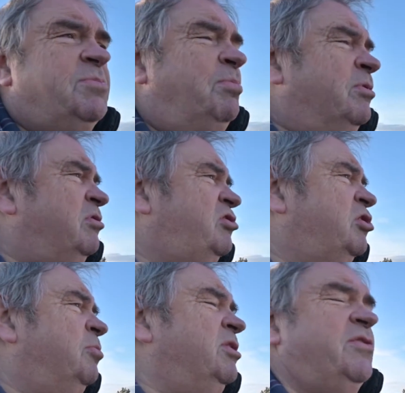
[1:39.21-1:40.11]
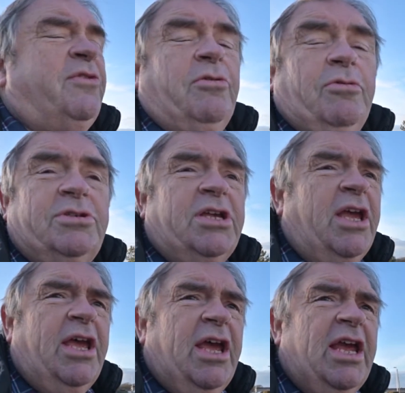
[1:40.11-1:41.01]
But the trouble is, of course,
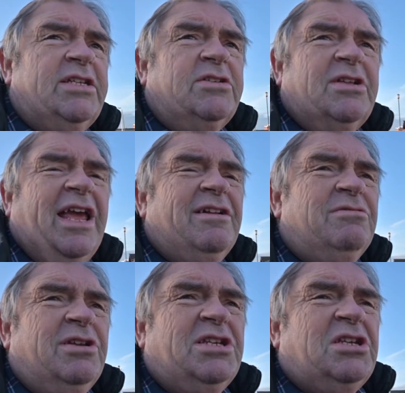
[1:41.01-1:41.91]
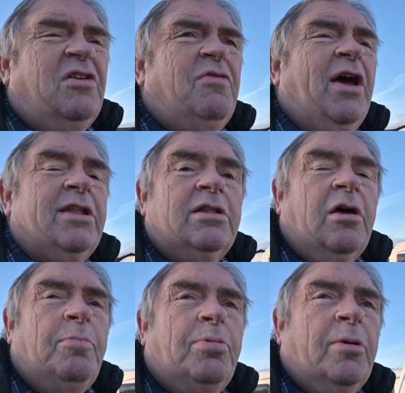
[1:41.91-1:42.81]
is that Elddis have had a
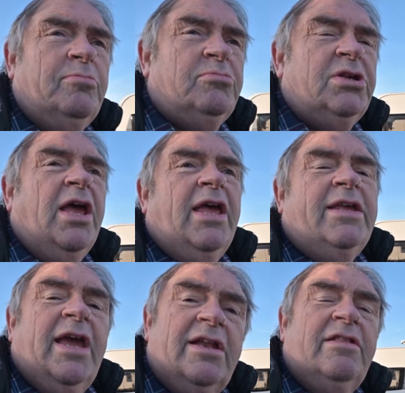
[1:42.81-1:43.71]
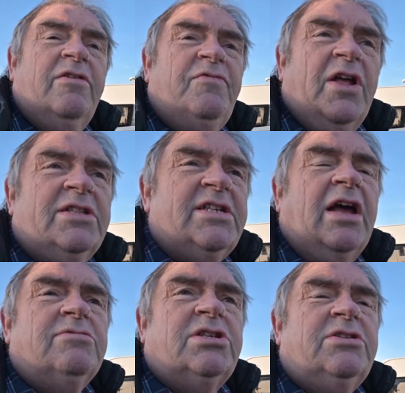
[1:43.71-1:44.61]
lot of problems getting the vans
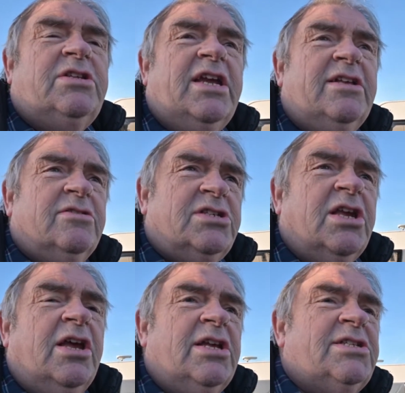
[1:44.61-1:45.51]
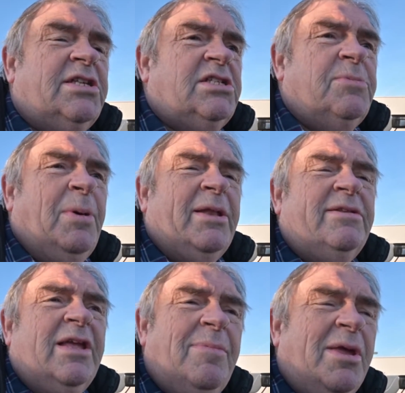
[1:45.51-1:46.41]
out to dealers since the
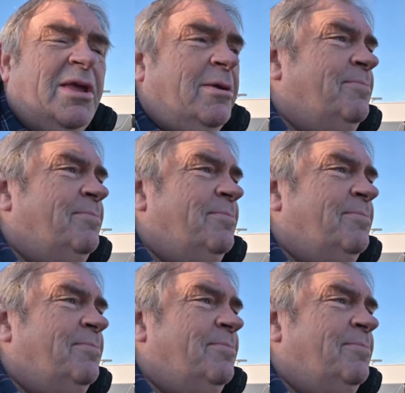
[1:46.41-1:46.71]
pandemic.